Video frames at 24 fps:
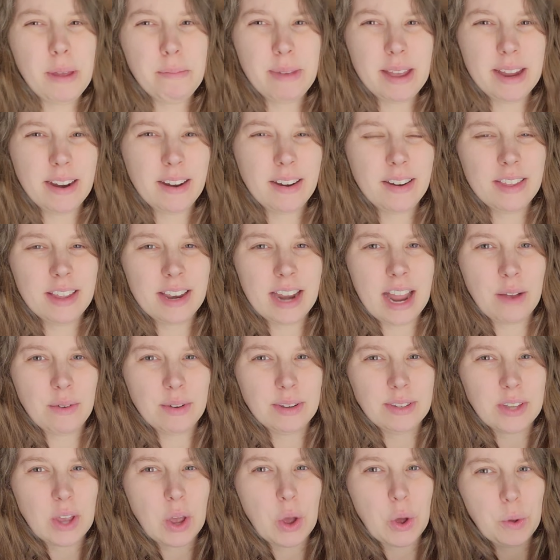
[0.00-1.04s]
bigger than I
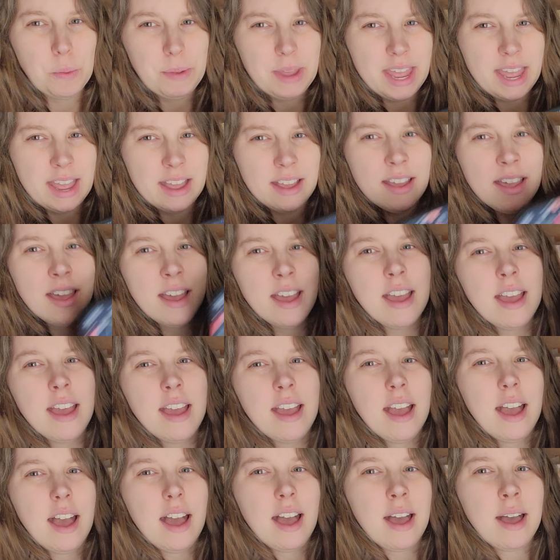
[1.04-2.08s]
was hoping,
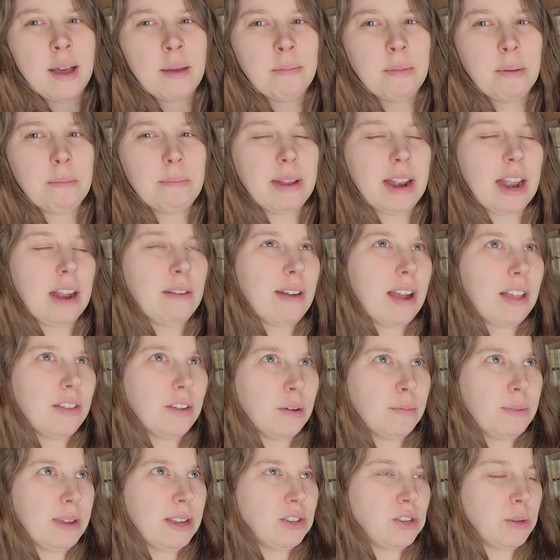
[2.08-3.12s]
but I'd rather
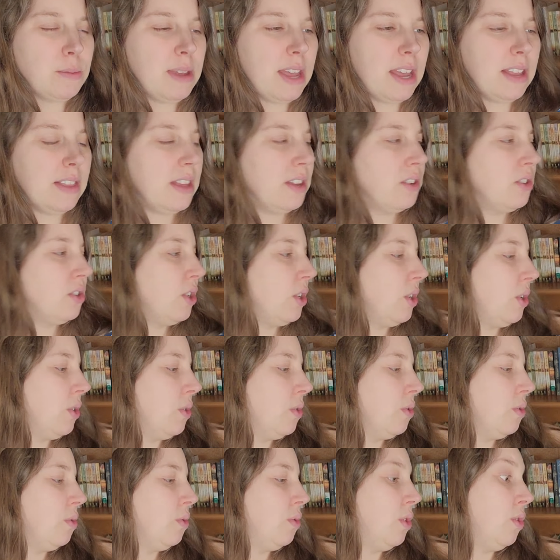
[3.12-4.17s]
it be too big than
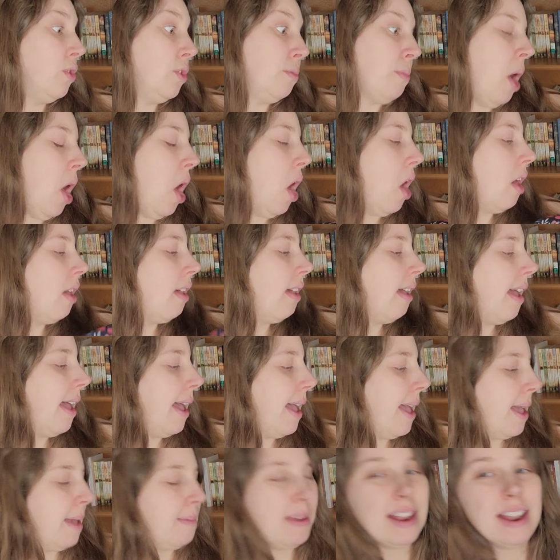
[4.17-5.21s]
too small,
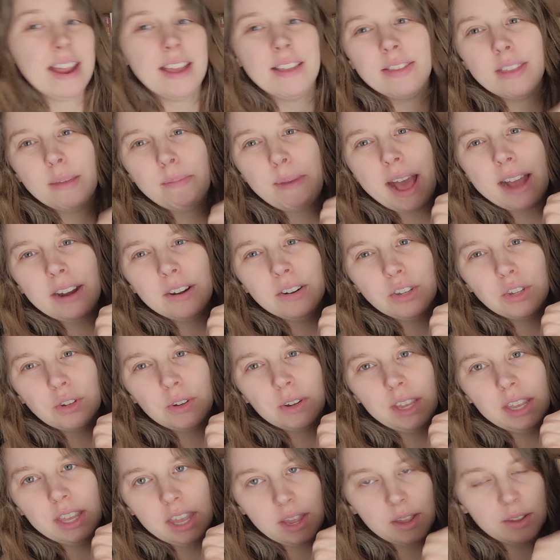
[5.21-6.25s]
and the pattern's
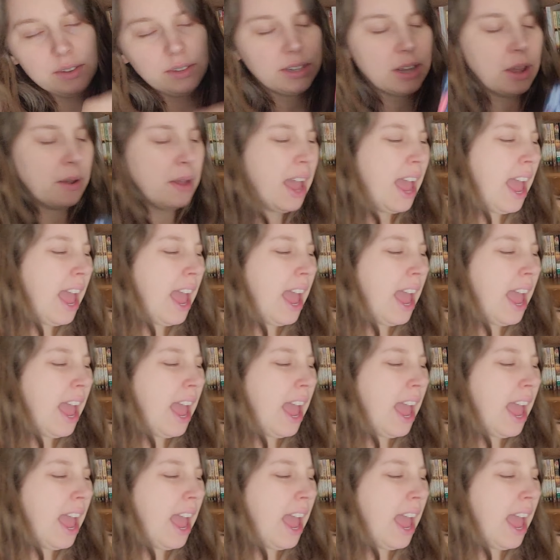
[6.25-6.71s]
really cute. So